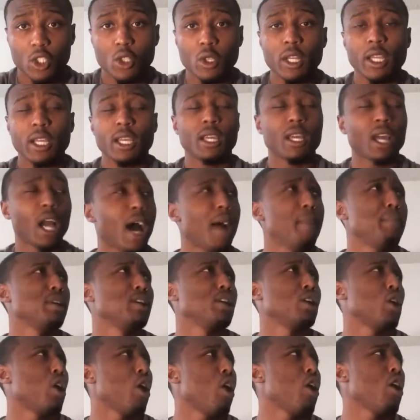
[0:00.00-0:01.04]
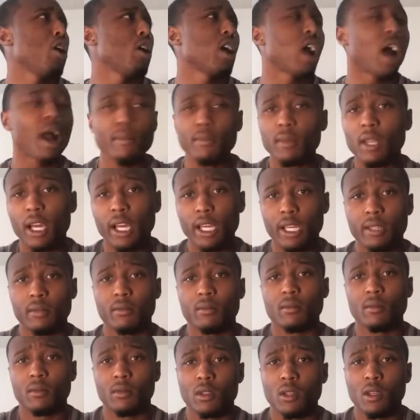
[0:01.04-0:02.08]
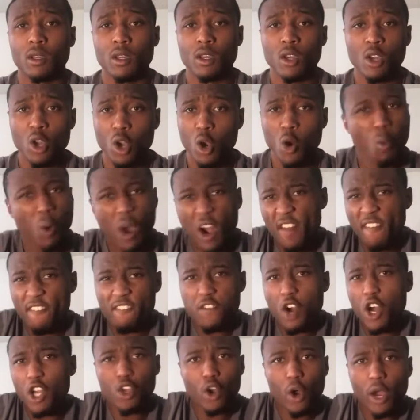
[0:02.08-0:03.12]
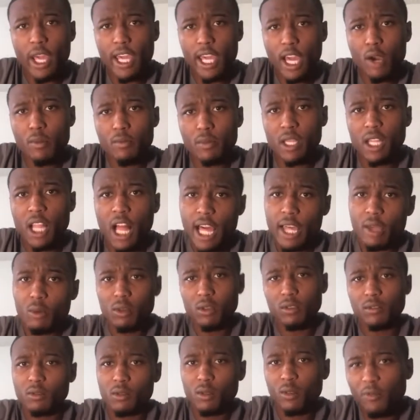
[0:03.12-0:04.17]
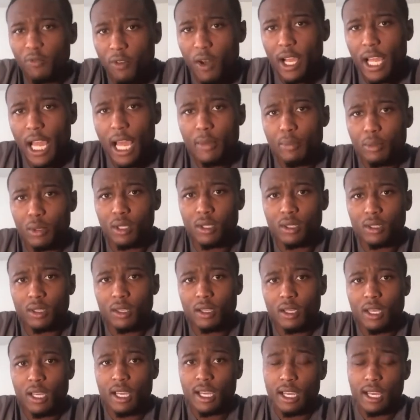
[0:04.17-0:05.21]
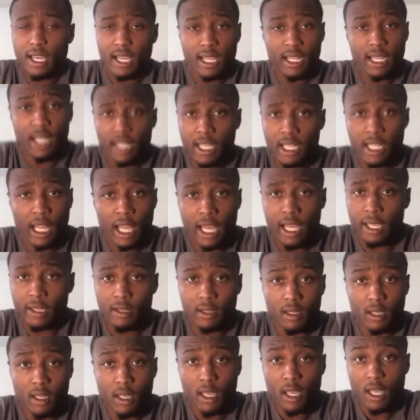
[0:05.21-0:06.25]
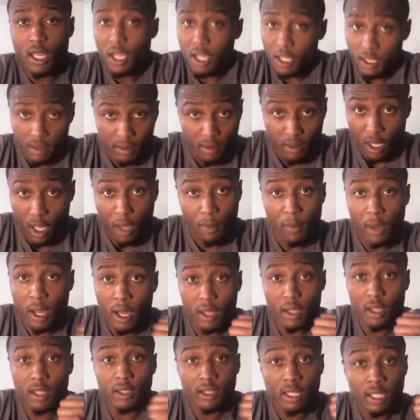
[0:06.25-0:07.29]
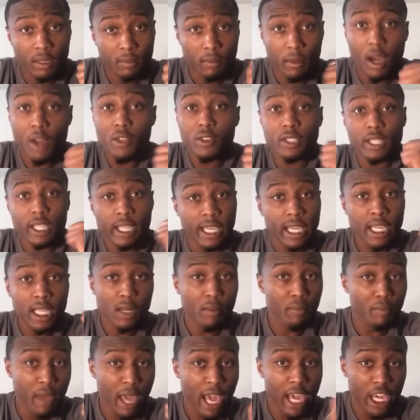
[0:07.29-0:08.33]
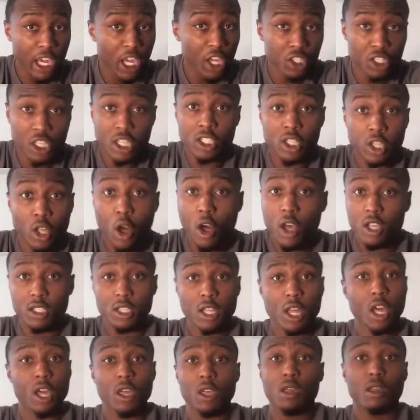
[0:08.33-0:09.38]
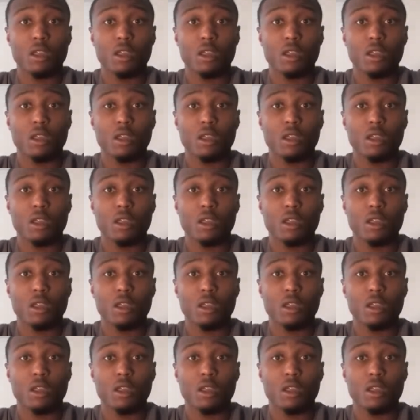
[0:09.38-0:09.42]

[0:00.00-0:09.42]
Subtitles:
So then, I'm in the car. I'm like, why the fuck y'all ain't help me? Like, what the fuck happened? And then, like, my other nigga, he in the back. He just lost,